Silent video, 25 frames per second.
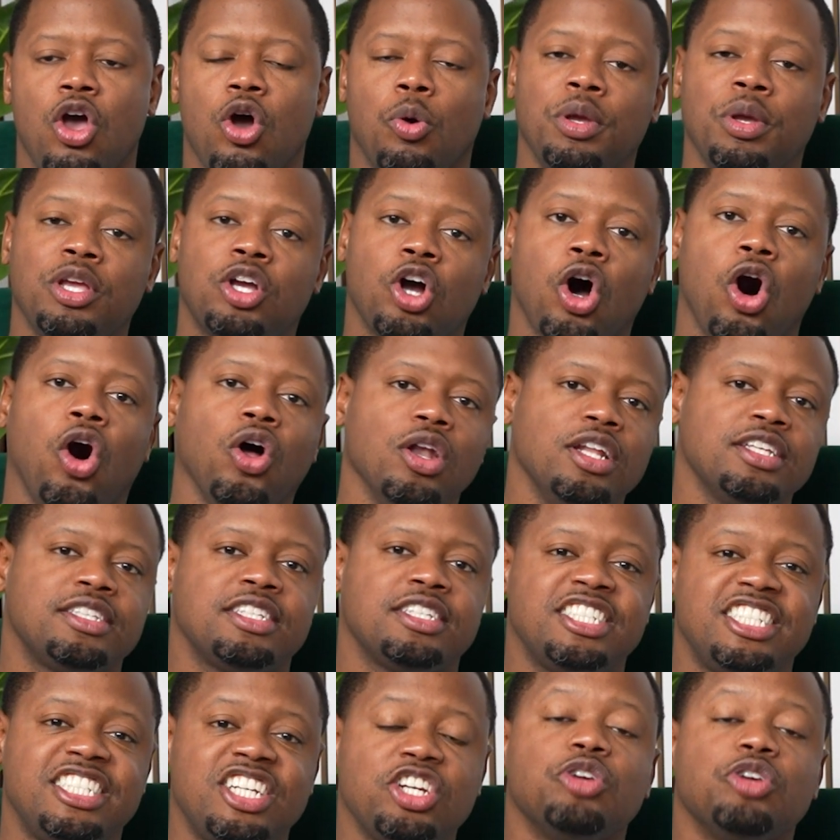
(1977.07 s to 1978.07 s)
We call this
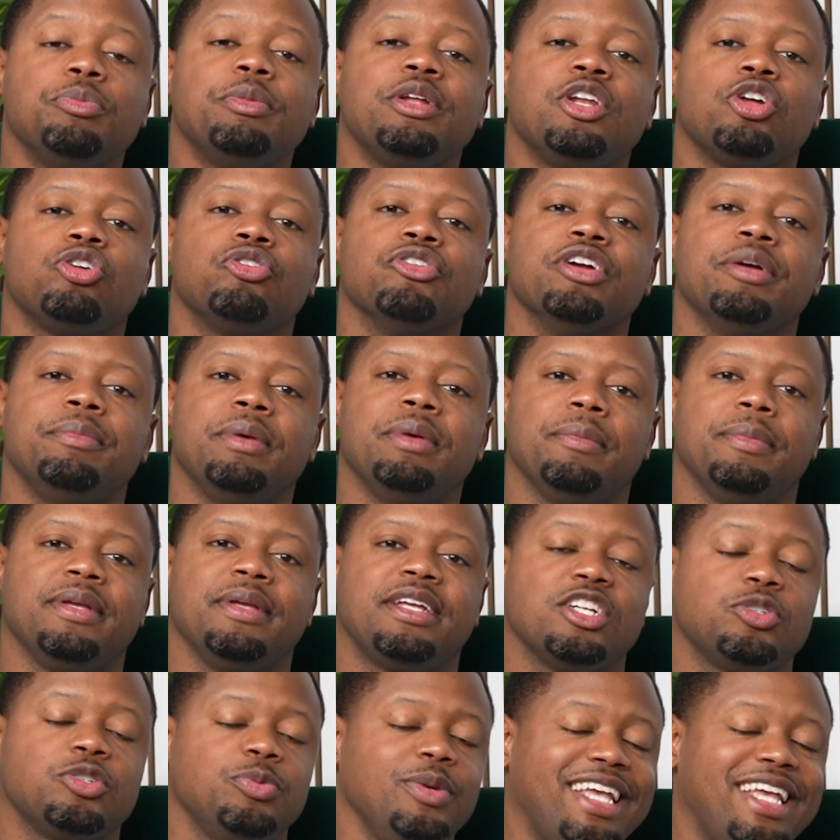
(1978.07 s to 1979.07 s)
the gentleman agreement
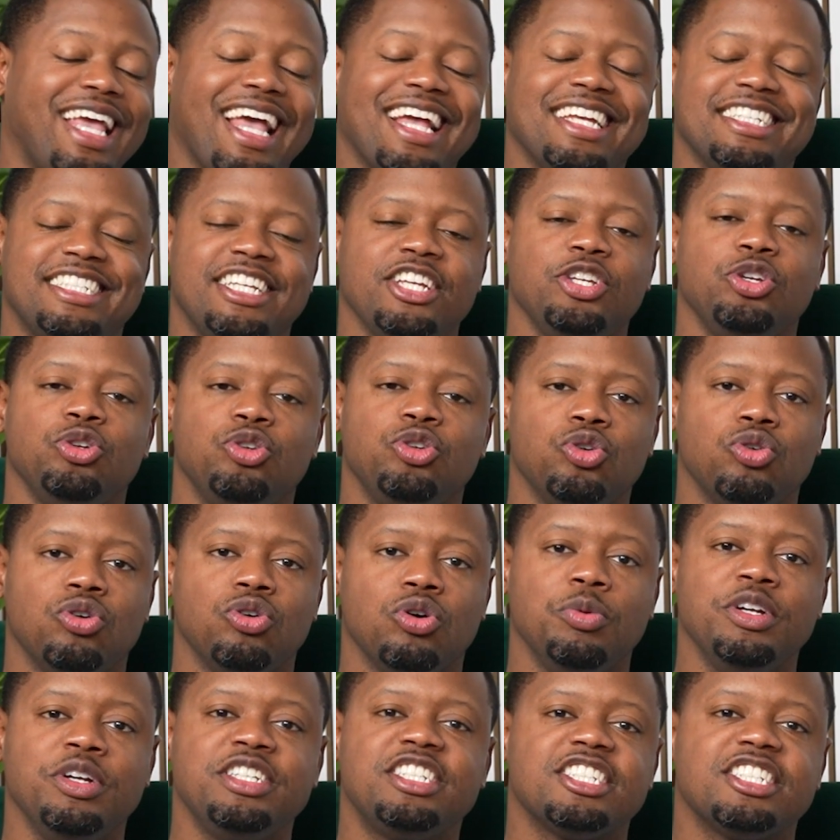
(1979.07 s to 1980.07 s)
because we can't see you do
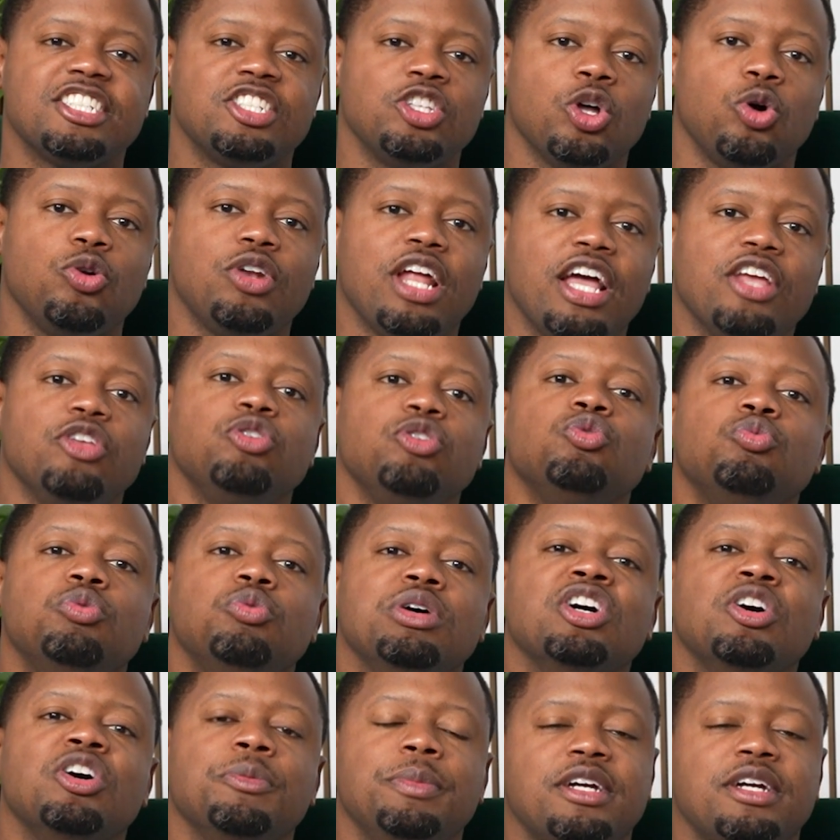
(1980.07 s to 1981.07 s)
it. We just know that you will,